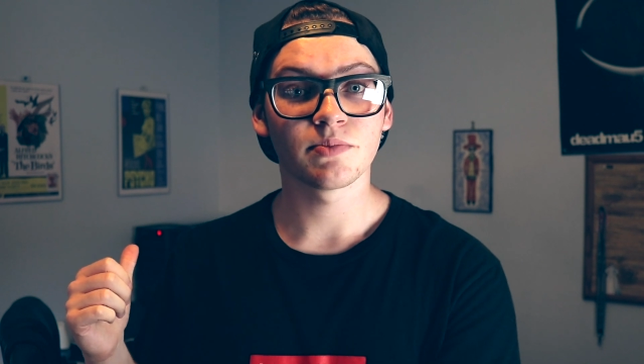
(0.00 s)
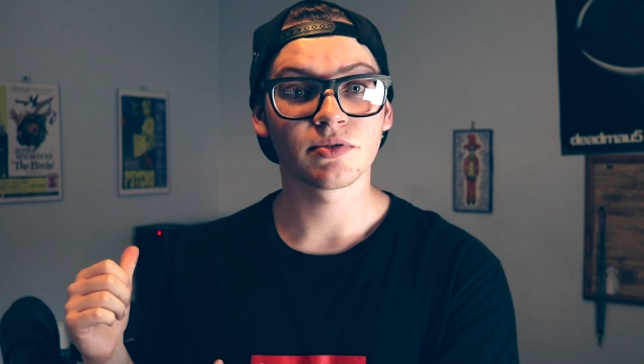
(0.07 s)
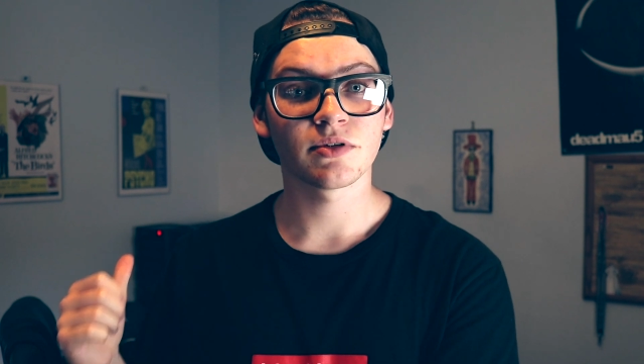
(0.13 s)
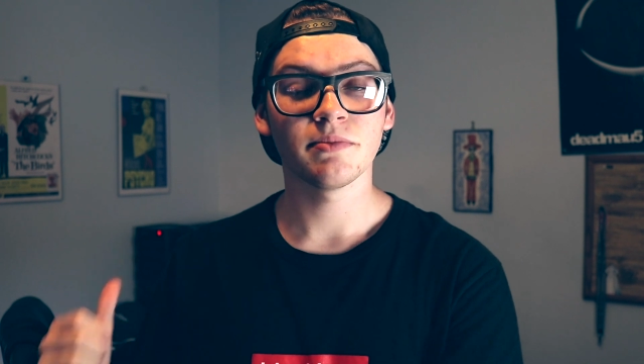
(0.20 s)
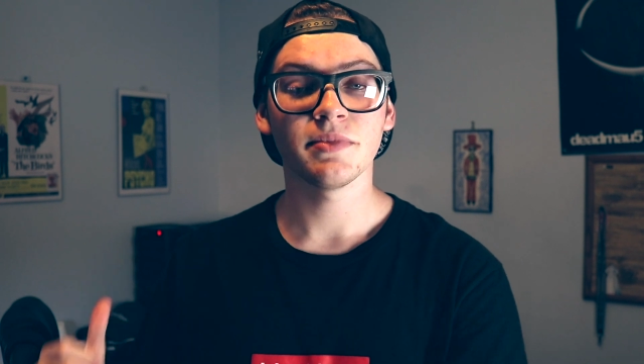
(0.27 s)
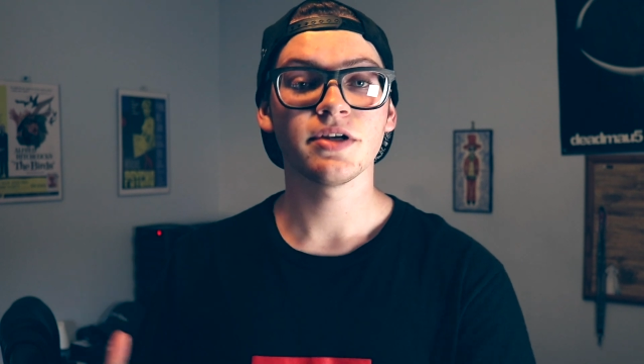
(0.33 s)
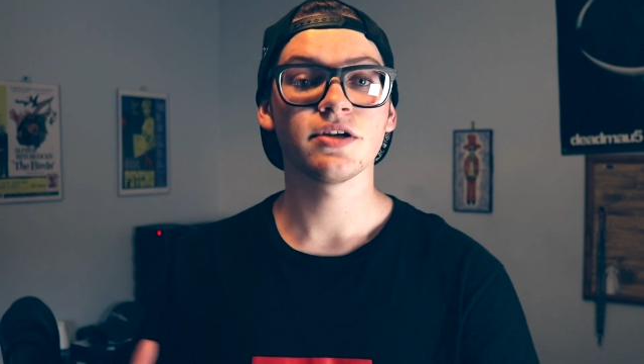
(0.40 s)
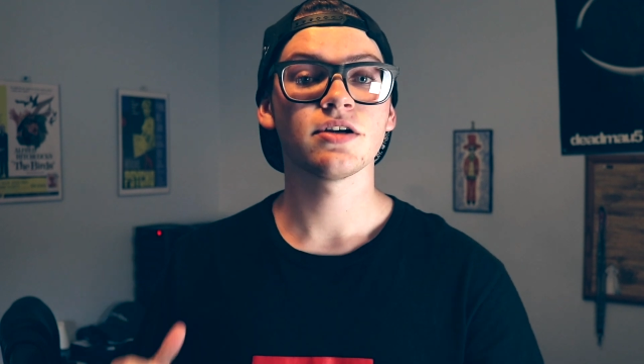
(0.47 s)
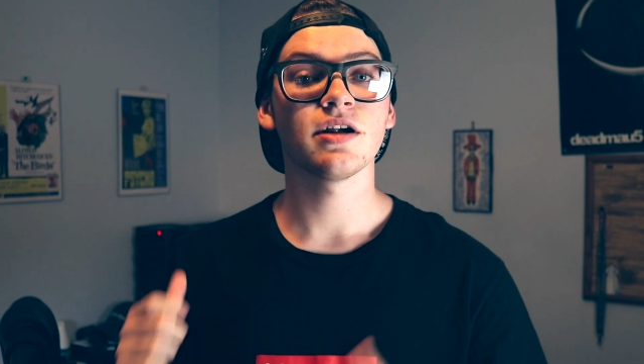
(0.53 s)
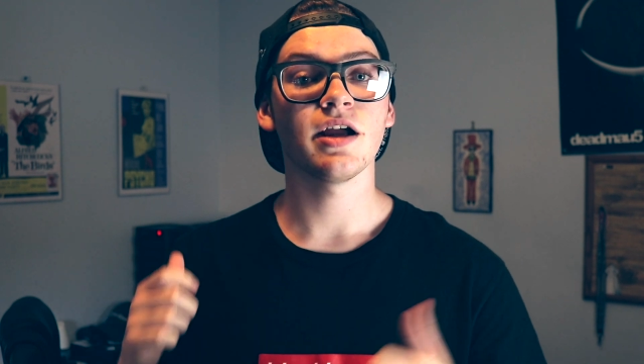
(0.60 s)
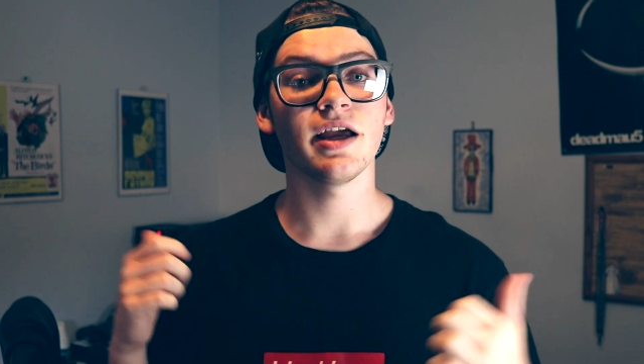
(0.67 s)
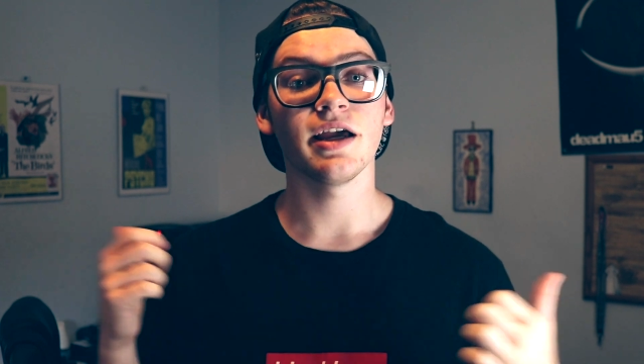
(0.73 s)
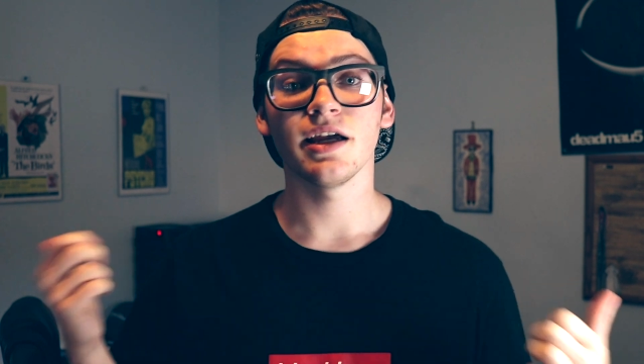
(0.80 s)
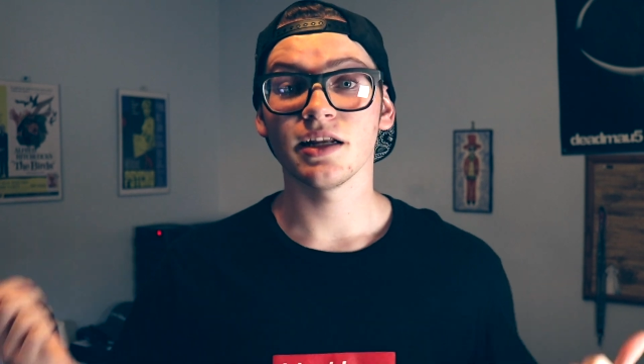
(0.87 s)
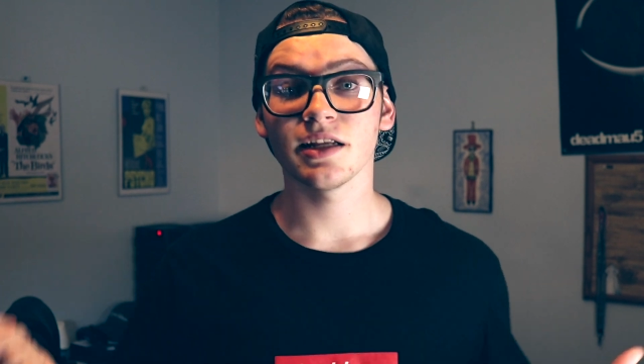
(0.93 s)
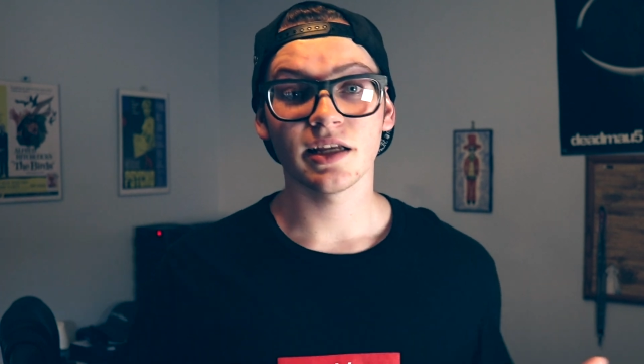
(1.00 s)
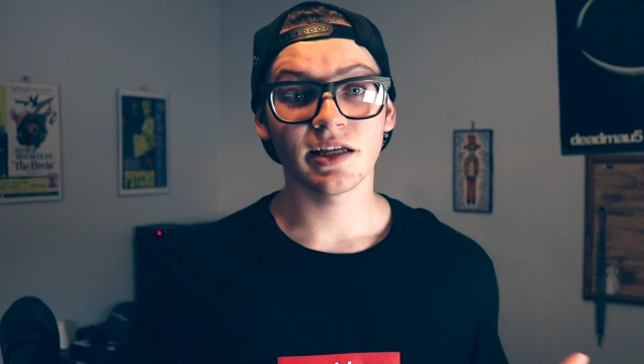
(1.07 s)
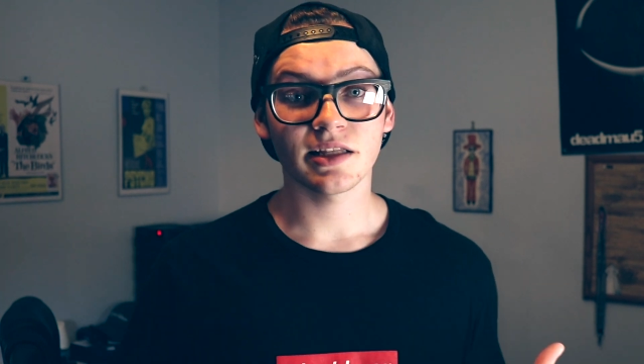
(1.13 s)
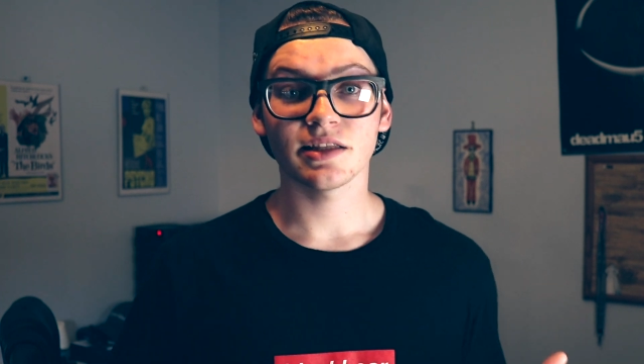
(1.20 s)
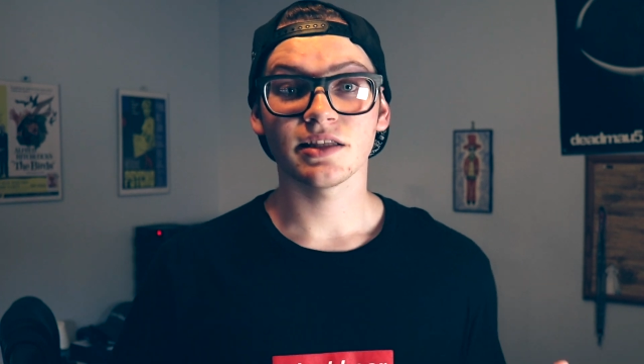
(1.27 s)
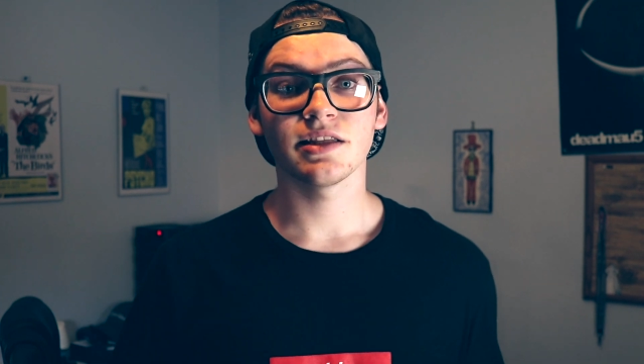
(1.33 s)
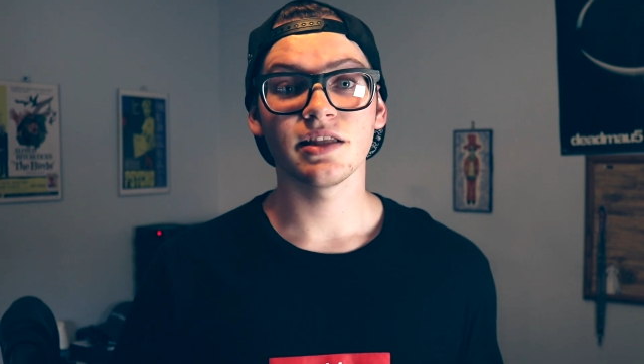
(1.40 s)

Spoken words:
Premiere and get